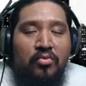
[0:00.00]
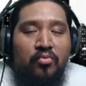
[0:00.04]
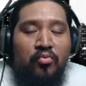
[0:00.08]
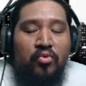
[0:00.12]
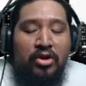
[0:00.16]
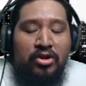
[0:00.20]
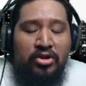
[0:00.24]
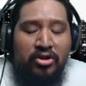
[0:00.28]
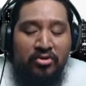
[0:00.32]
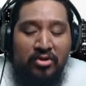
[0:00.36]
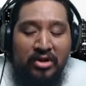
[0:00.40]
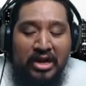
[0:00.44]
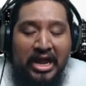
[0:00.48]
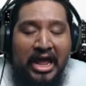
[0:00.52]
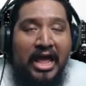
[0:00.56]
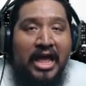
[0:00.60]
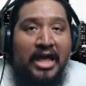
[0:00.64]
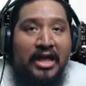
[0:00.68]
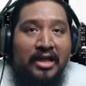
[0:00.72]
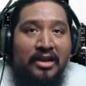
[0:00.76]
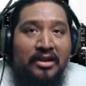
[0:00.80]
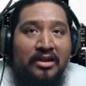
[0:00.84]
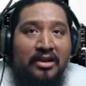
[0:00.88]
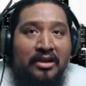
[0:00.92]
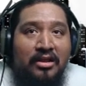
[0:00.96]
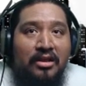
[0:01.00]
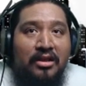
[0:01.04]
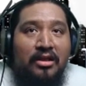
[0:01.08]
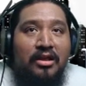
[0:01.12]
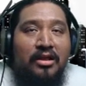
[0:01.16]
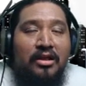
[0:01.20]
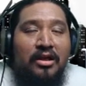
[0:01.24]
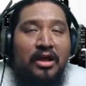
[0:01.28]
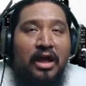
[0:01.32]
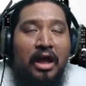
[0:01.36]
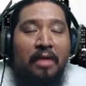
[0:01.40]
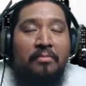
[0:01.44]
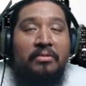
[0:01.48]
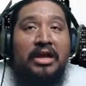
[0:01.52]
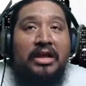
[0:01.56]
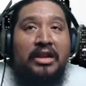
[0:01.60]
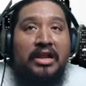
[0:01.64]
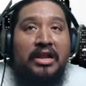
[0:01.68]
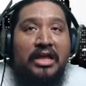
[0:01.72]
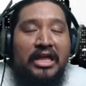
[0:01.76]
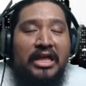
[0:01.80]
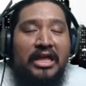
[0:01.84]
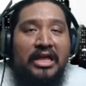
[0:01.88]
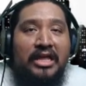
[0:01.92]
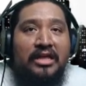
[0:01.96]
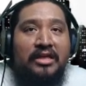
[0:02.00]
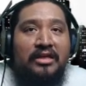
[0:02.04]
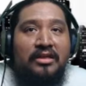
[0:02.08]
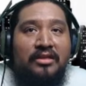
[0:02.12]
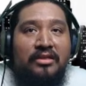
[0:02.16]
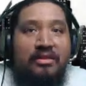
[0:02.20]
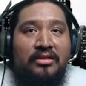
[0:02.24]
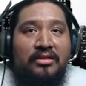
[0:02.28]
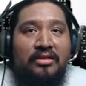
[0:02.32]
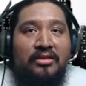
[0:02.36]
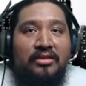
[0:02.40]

when you land, I'm gonna hit